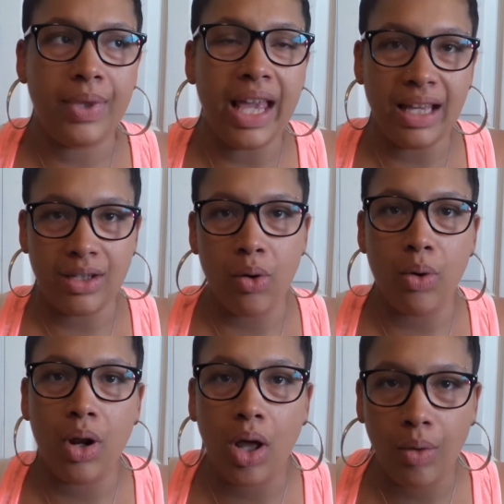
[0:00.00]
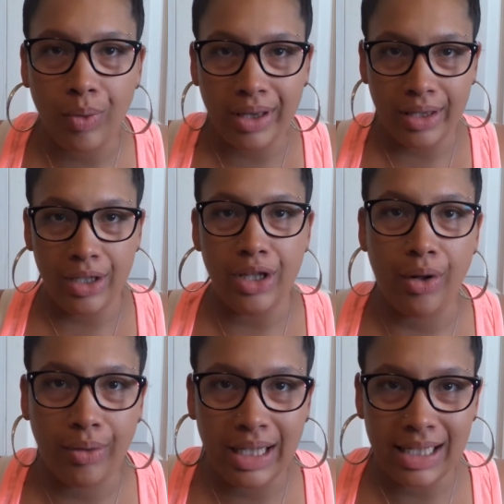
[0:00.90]
things going on with the, you
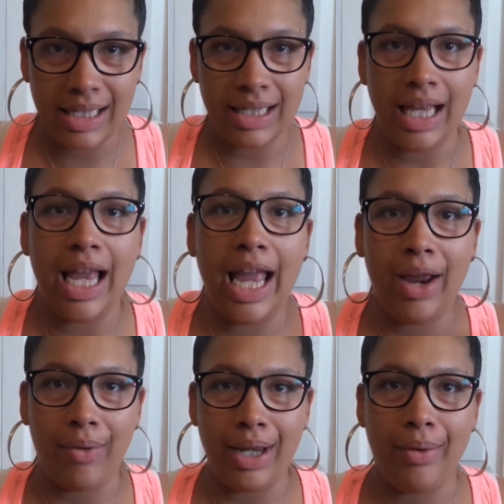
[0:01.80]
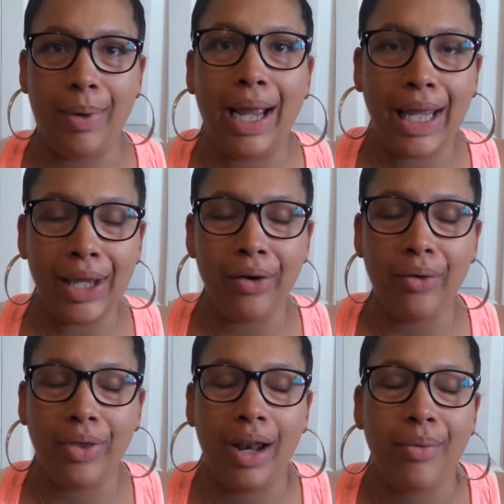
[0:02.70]
know, this area right
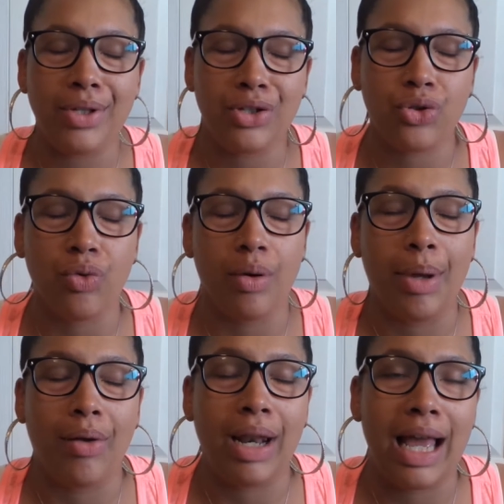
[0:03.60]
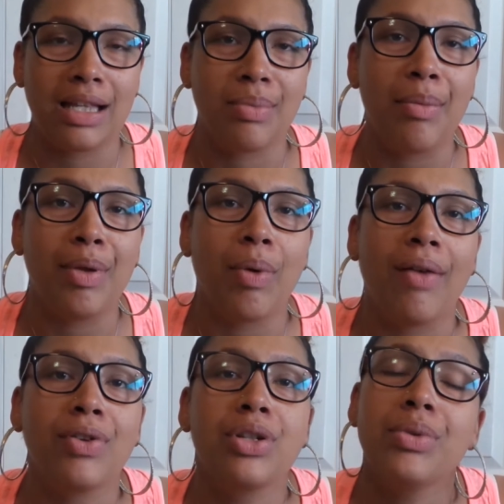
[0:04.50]
here that I wasn't sure about, and I asked my
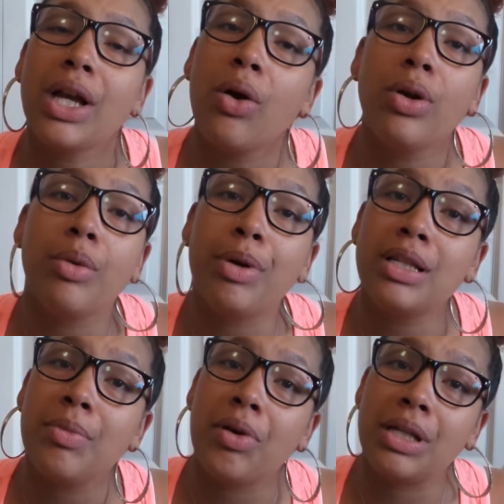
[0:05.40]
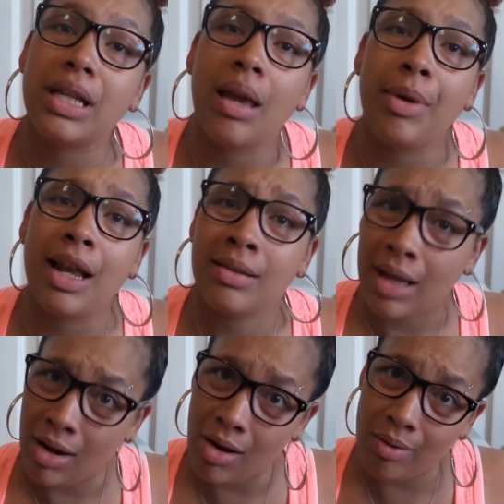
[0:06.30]
midwife, and she was like, oh, your breast milk has came in. I was
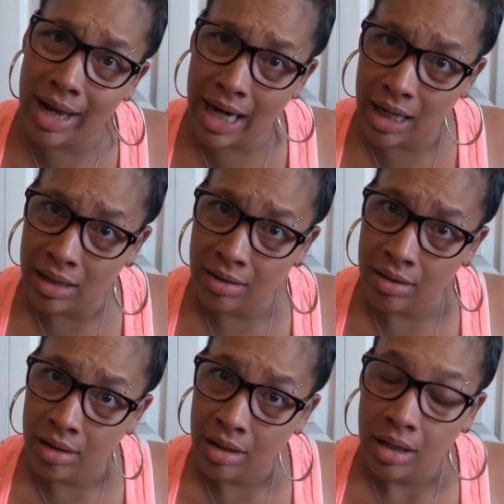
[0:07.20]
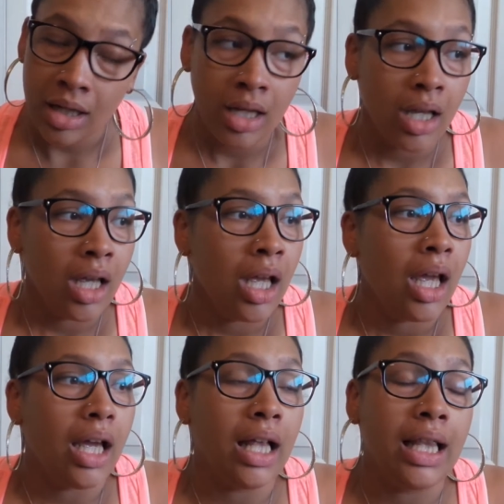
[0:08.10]
like, already?
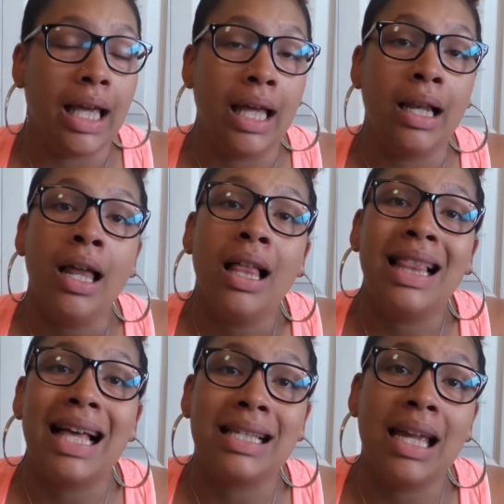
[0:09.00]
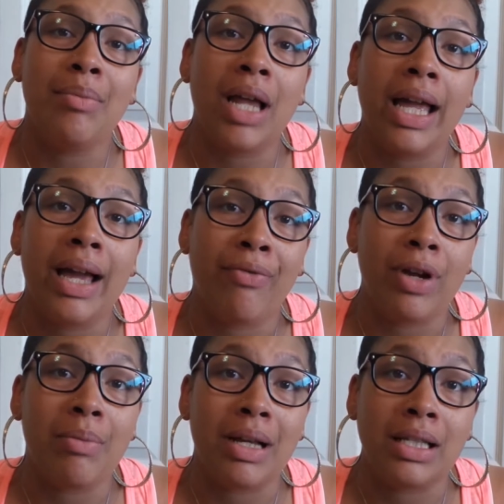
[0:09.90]
And then that same night I
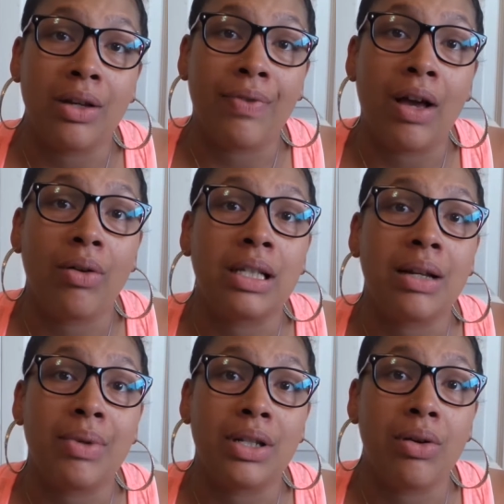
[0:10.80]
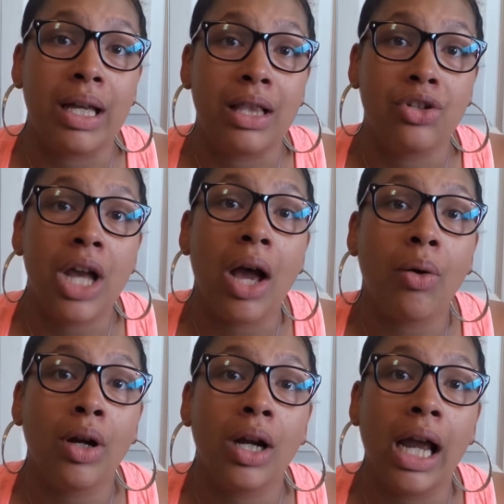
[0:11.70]
freaked myself out because I went to go get in the
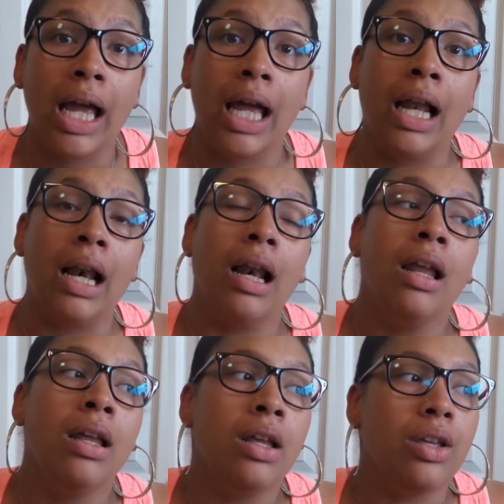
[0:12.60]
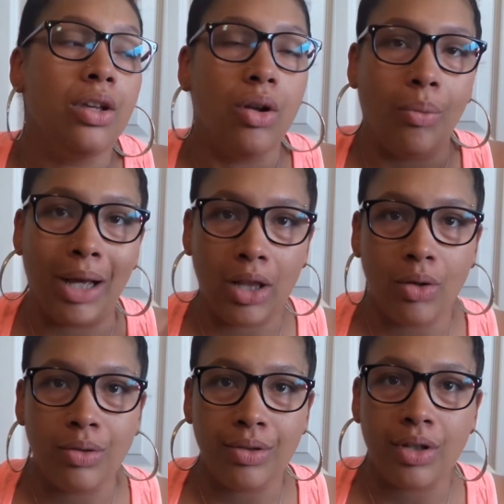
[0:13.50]
shower, and, you know, my
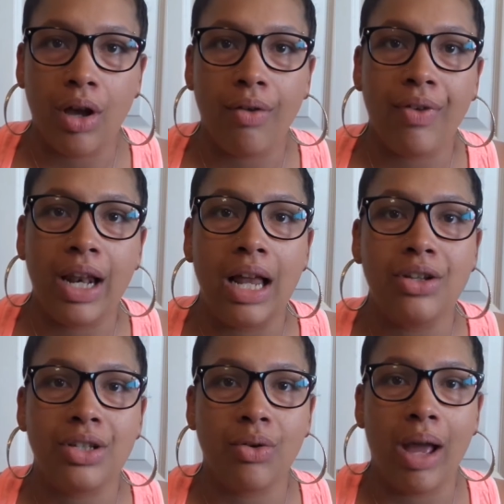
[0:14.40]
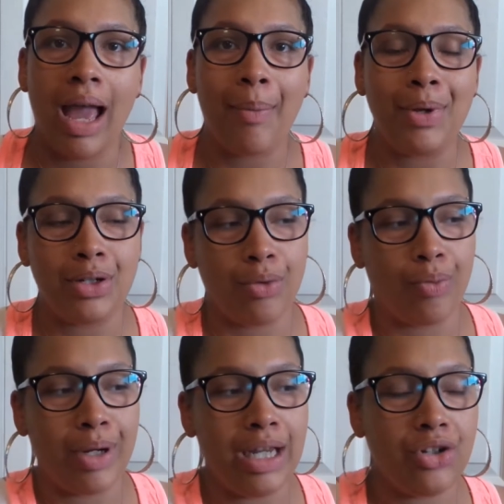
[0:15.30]
clothes was off, and I just so happened to
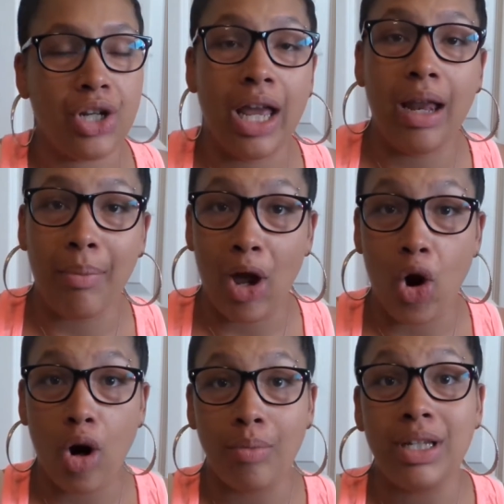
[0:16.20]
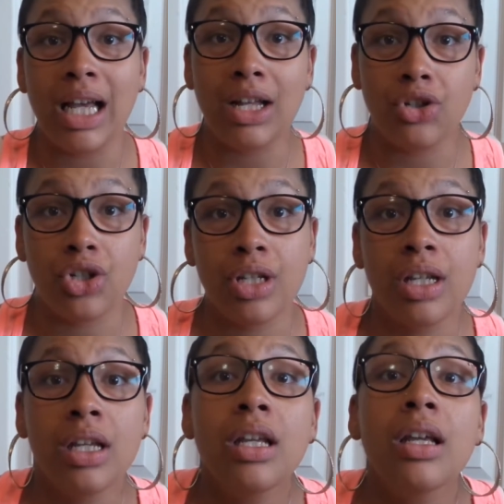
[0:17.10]
reach, and my arm touched
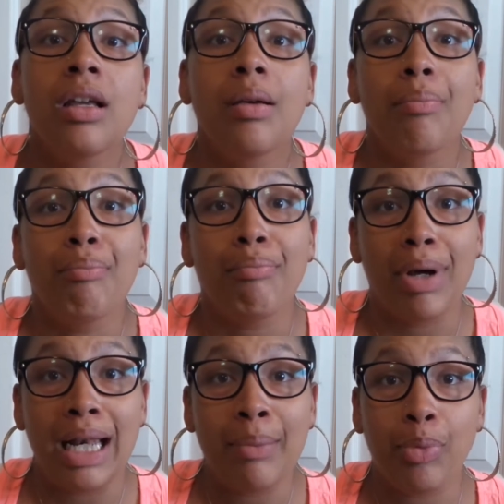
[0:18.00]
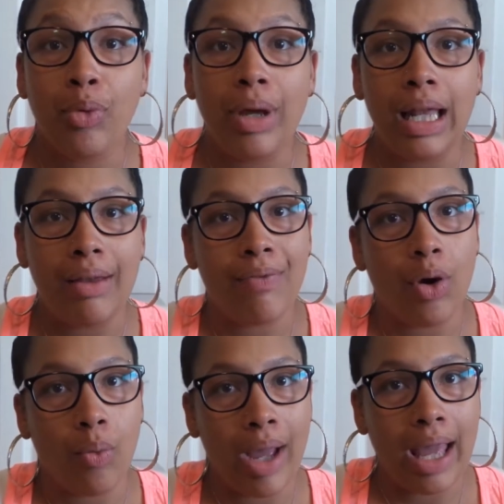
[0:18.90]
my nipple and it
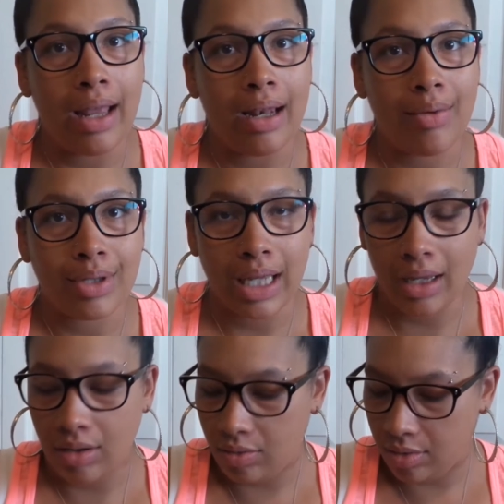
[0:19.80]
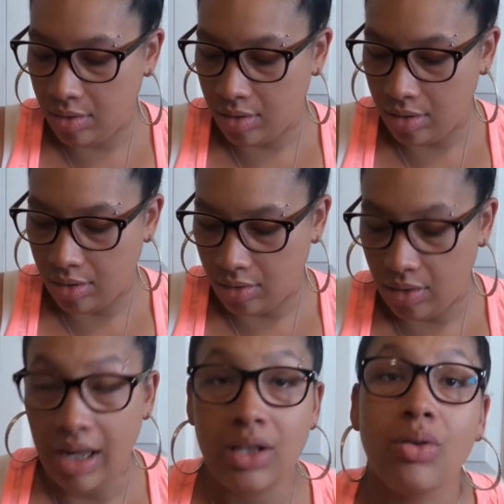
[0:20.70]
felt wet, and I was like,
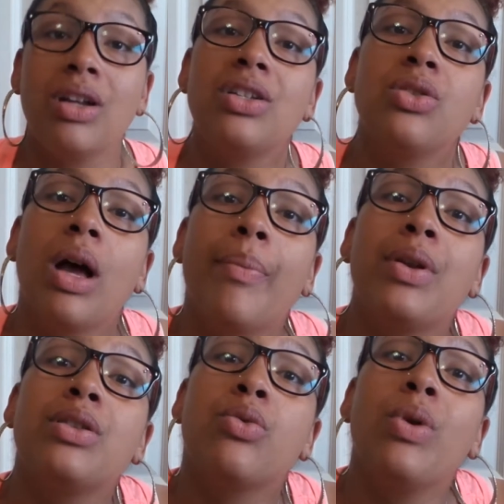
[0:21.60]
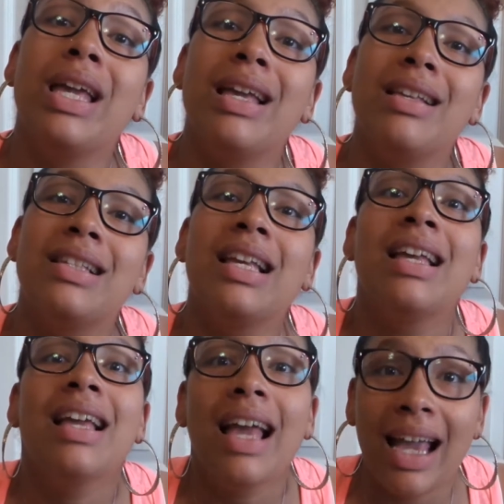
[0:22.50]
and so I just so happened to squeeze,
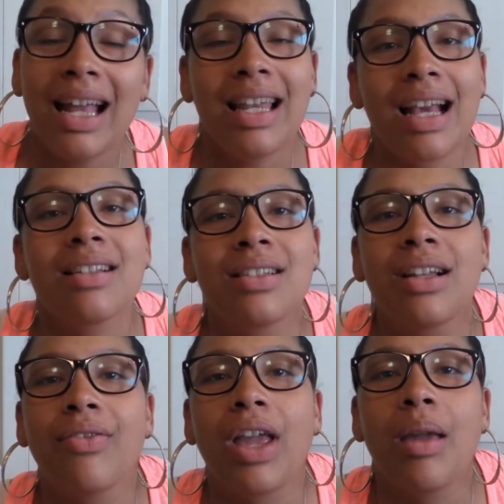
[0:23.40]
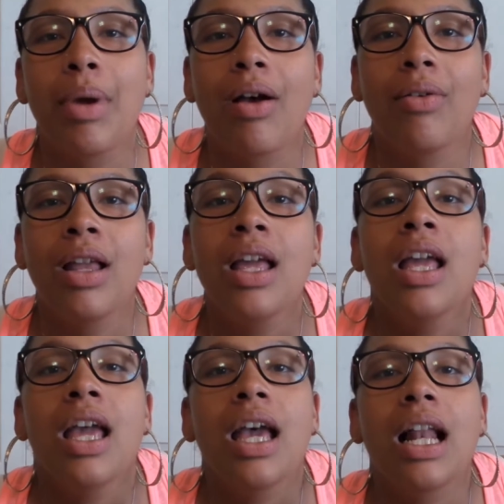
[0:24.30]
and yes, stuff came out,
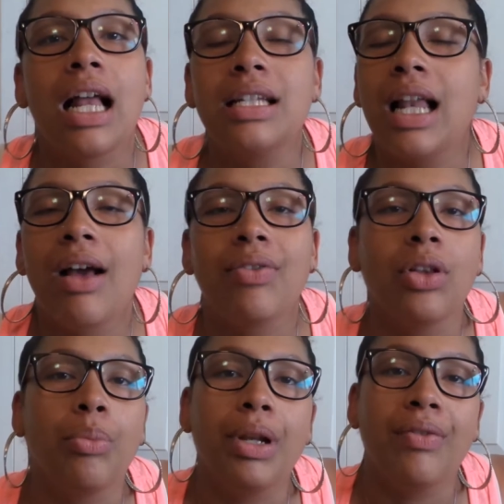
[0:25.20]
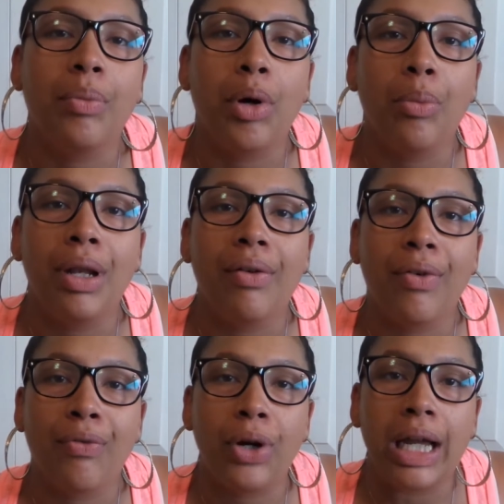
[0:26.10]
and I did have a little bit of a moment of
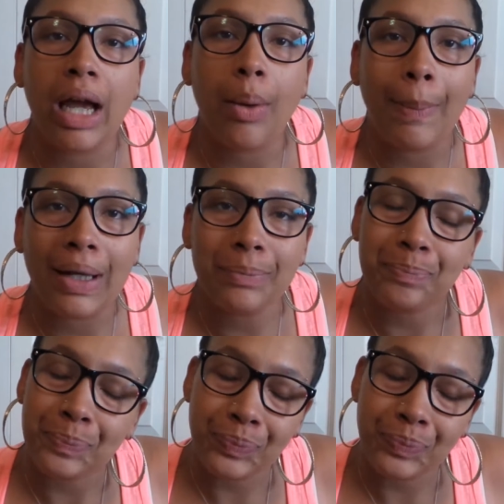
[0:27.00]
a freak out, but